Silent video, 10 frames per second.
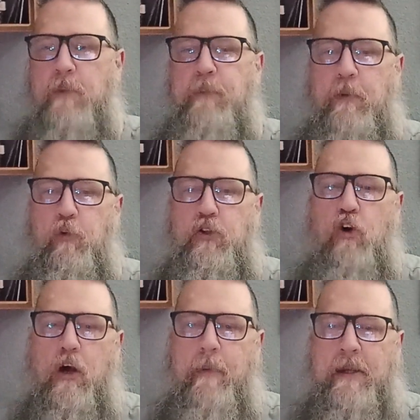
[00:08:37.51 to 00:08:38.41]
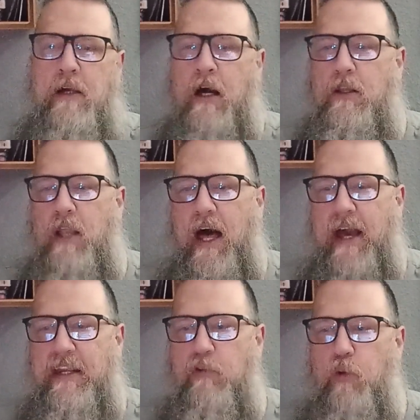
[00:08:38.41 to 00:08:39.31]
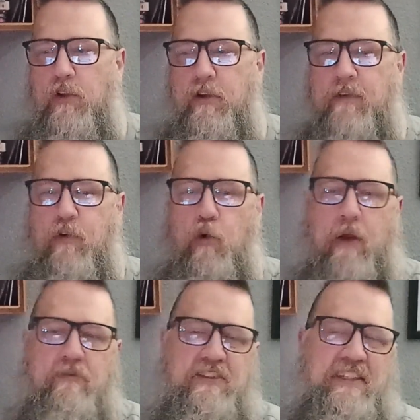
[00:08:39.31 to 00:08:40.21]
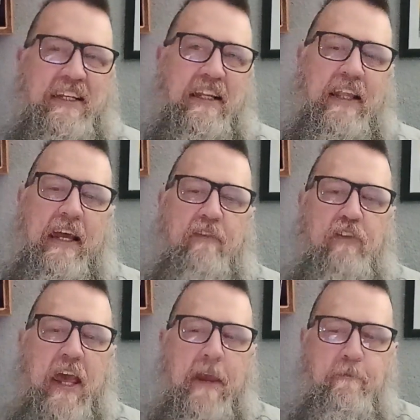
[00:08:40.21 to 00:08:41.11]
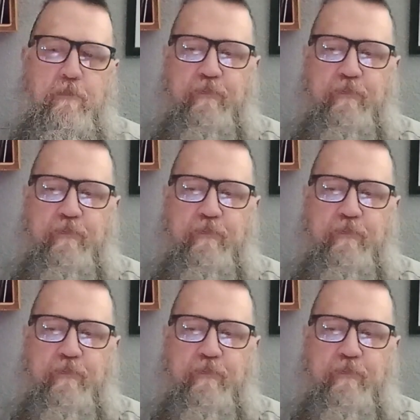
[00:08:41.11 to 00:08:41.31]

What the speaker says: People would talk about it online and wonder if it would ever see the light of day.